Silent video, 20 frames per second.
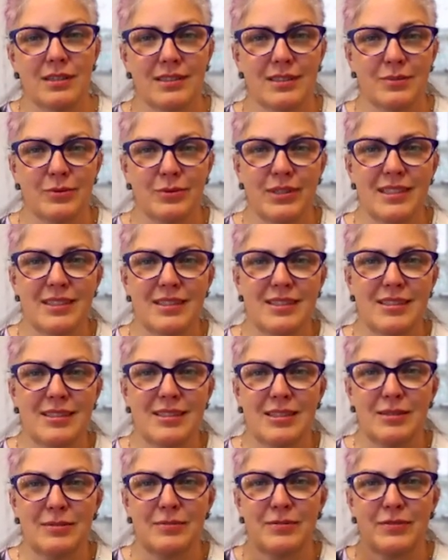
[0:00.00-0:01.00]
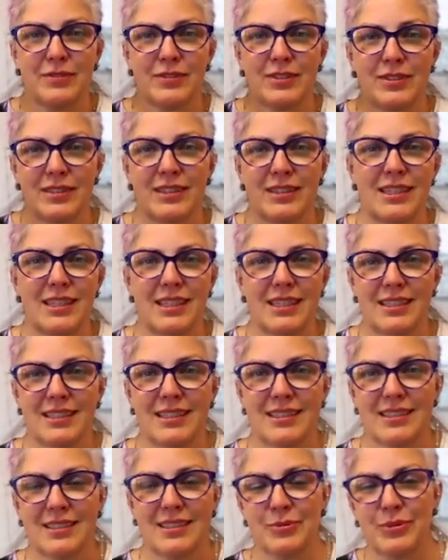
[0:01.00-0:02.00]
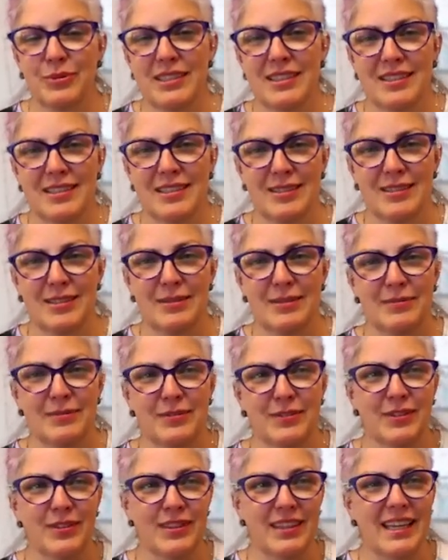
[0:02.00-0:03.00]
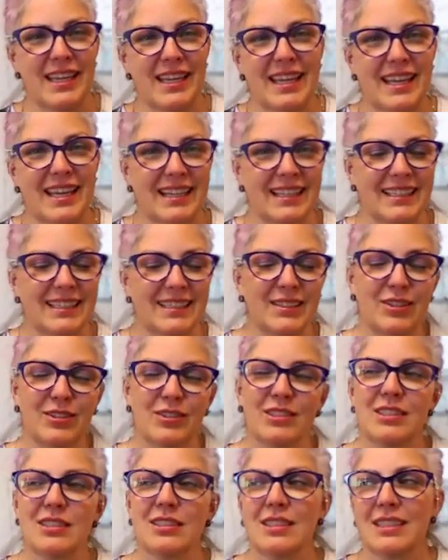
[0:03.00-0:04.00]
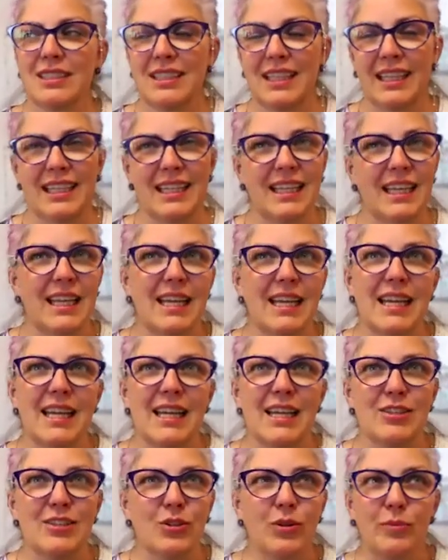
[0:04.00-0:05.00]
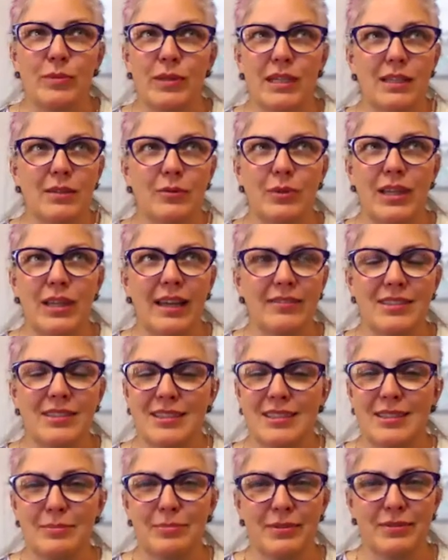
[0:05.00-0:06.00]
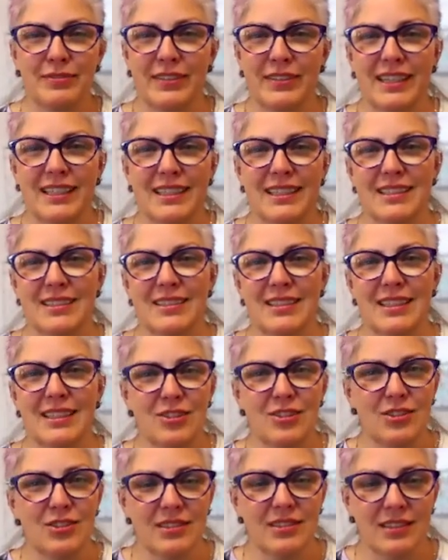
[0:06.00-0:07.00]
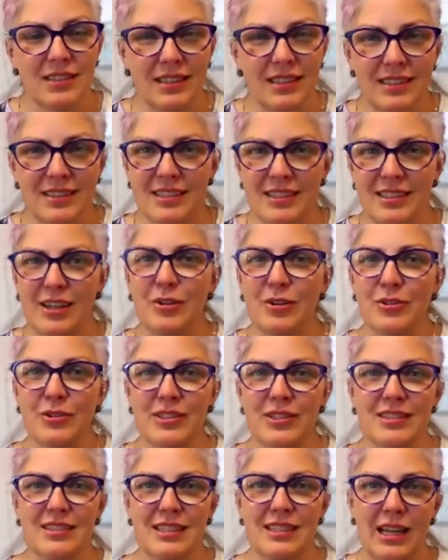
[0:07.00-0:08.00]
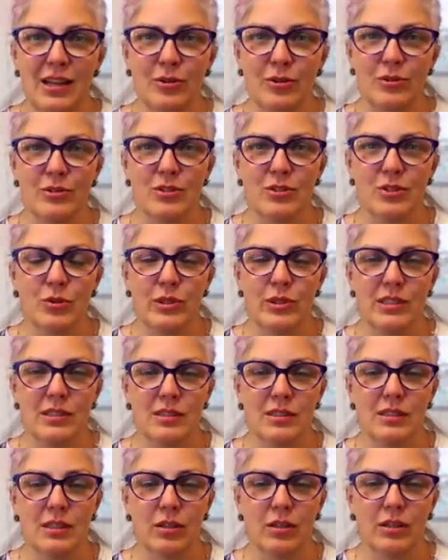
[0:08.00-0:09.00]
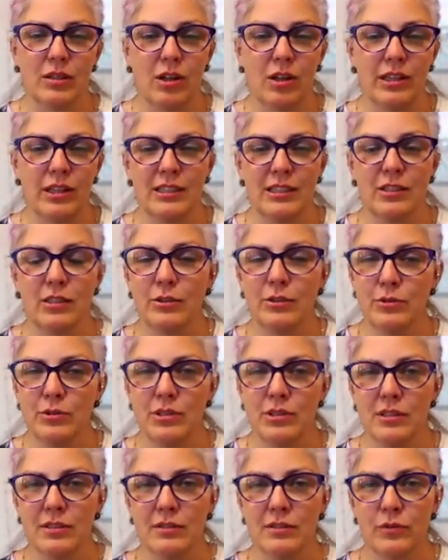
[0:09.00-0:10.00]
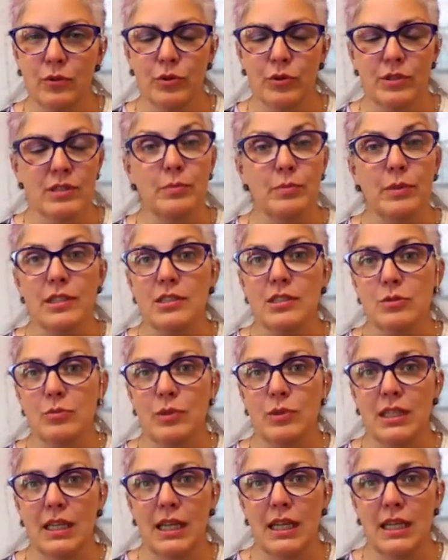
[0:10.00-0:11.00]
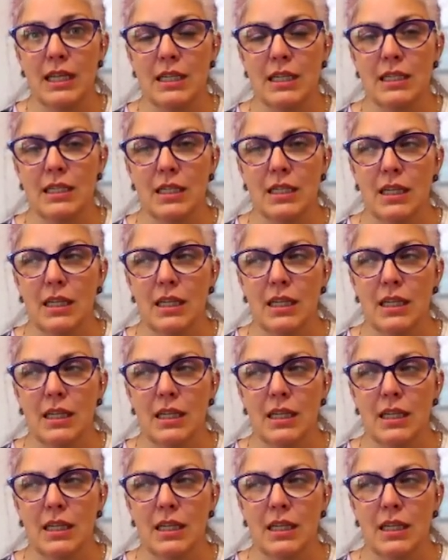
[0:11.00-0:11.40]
and one system for this and one system for that. And you're just like, so I'm like, we have to simplify this. Let's narrow this down so it's all inclusive, or as much as we can,